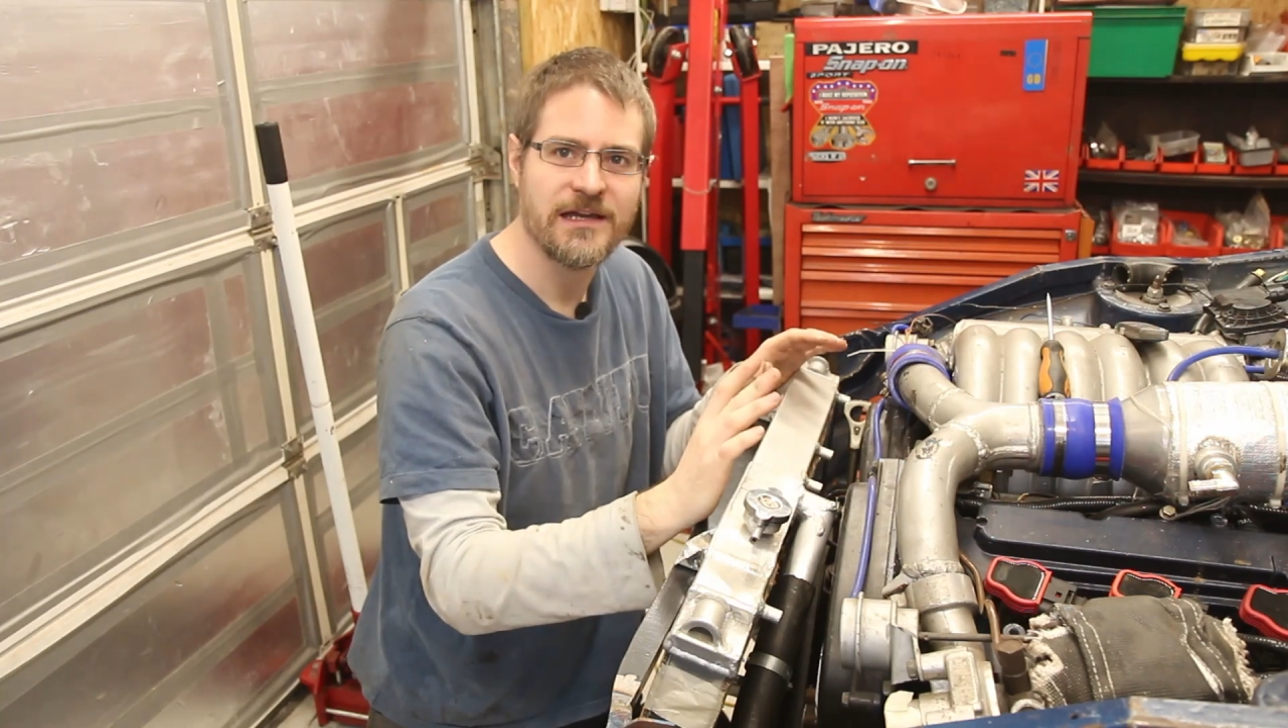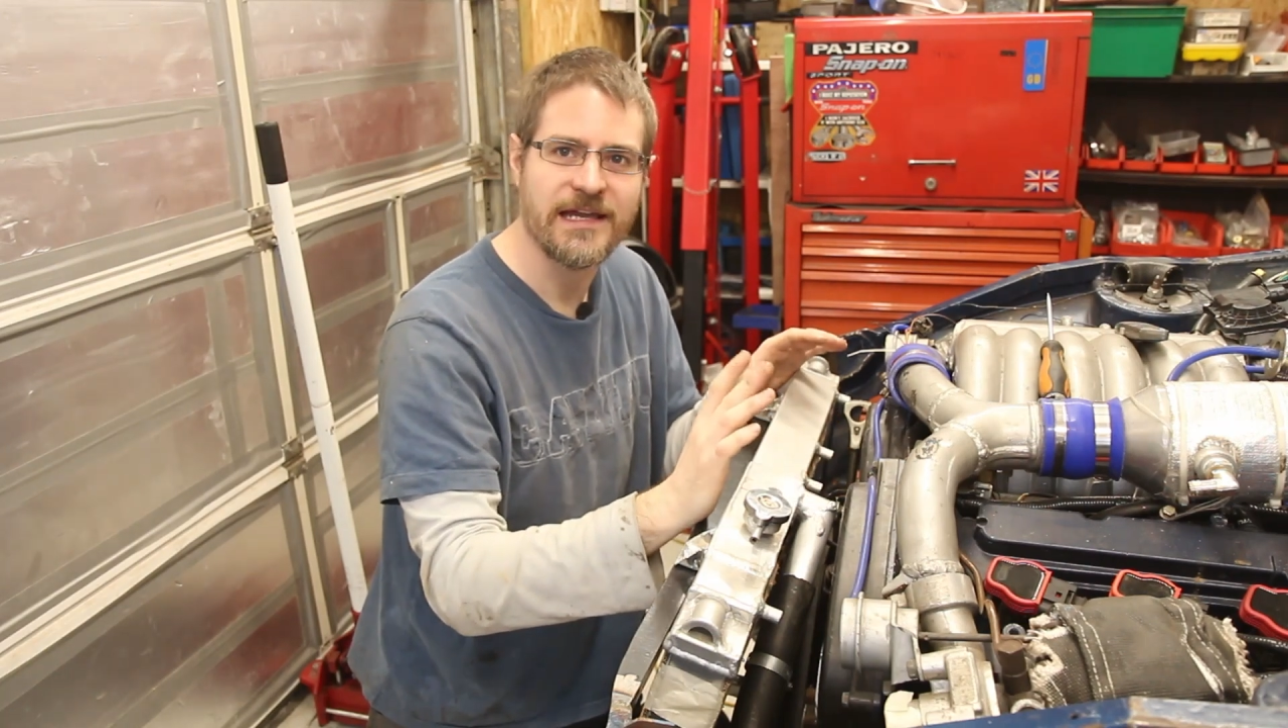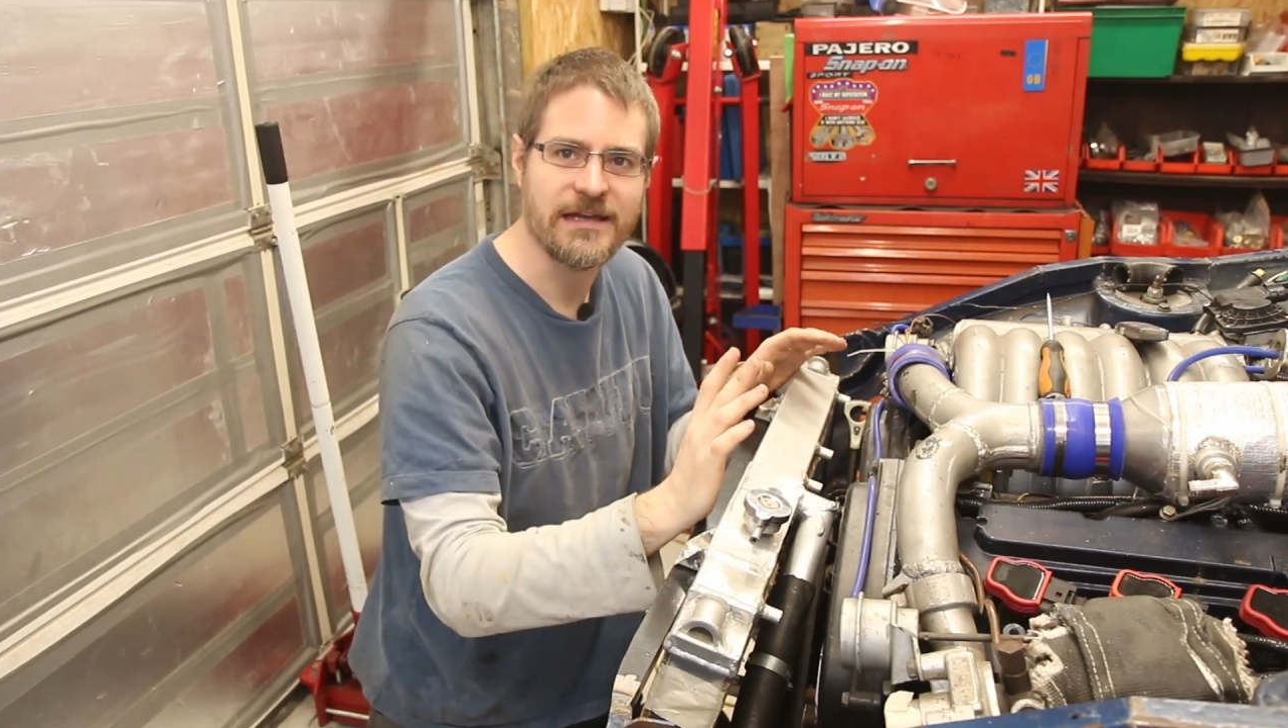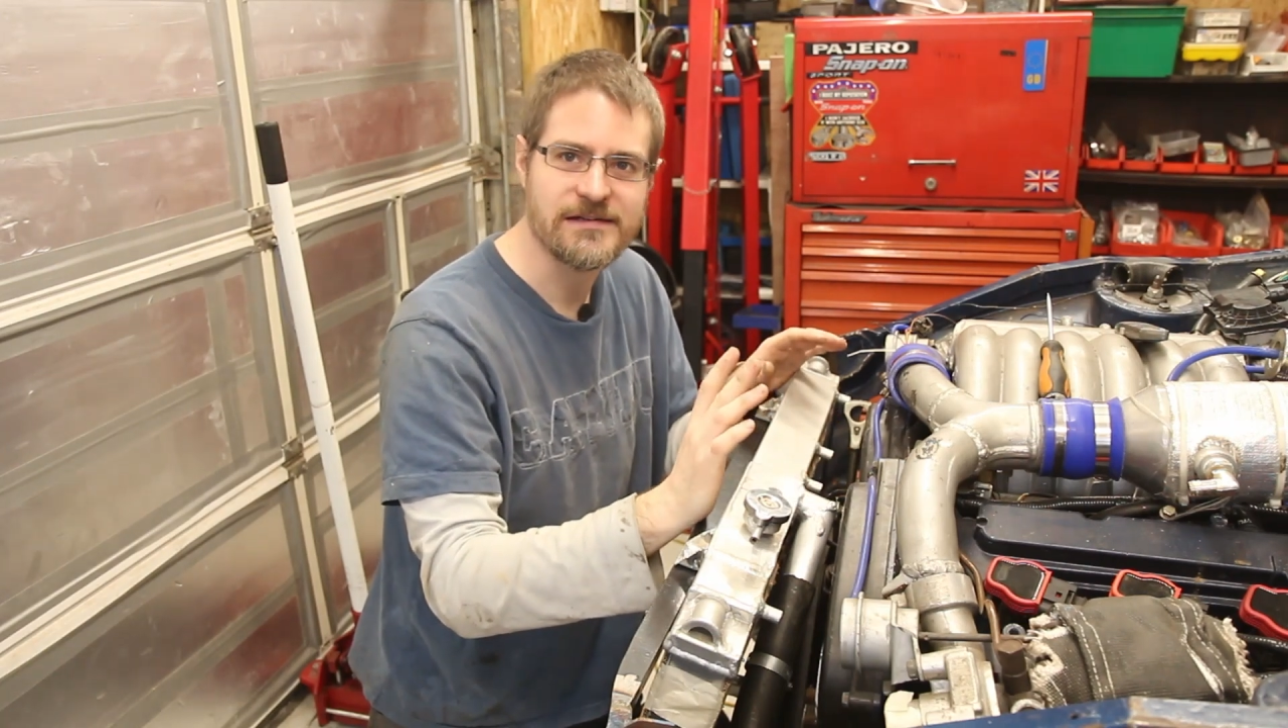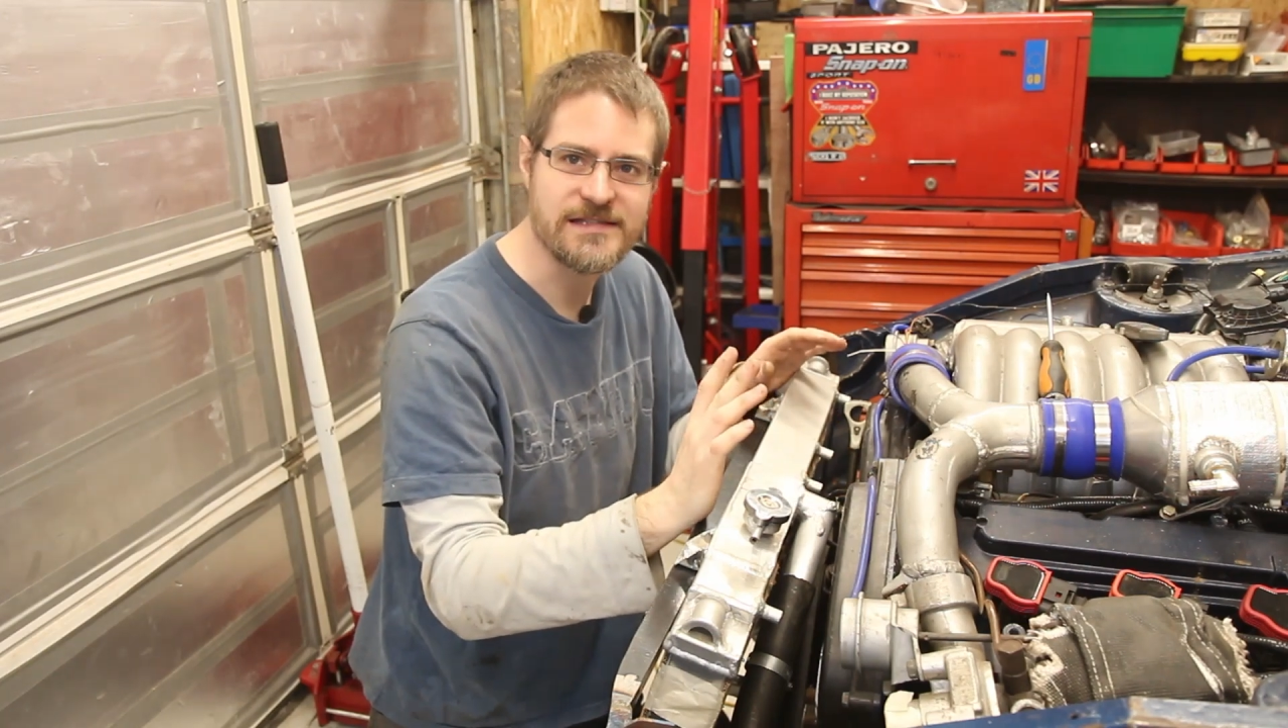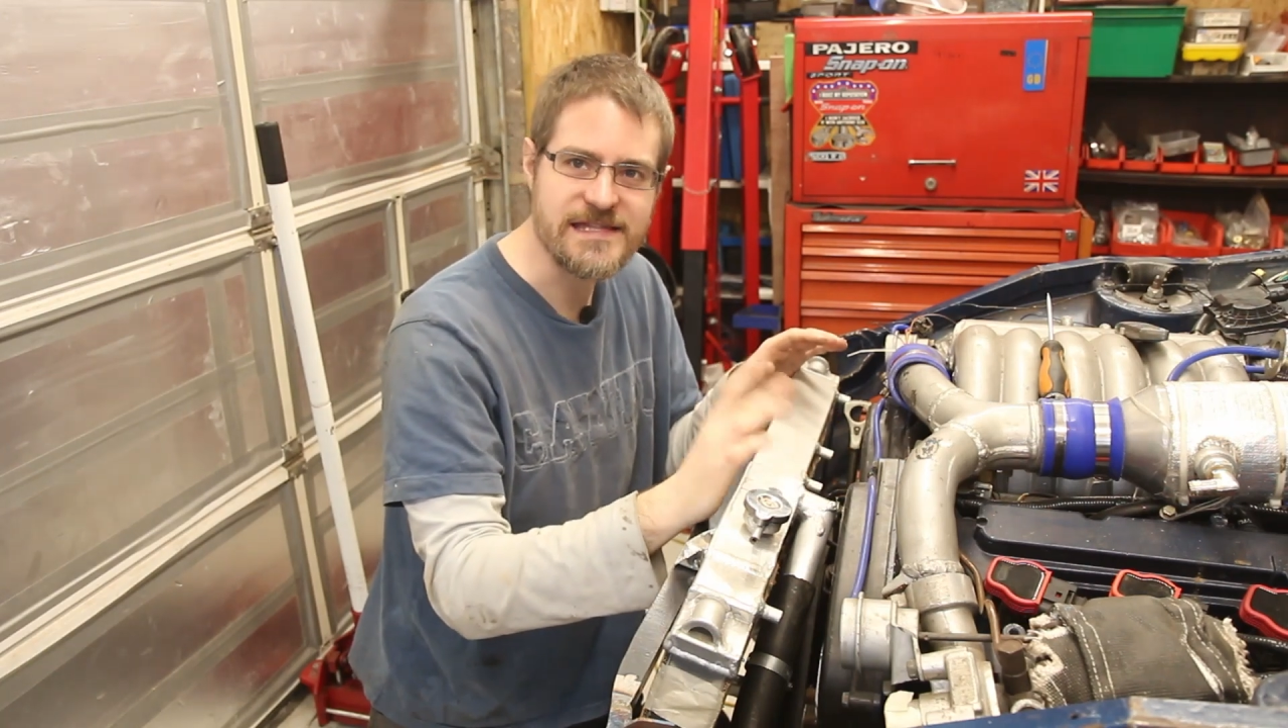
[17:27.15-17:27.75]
it has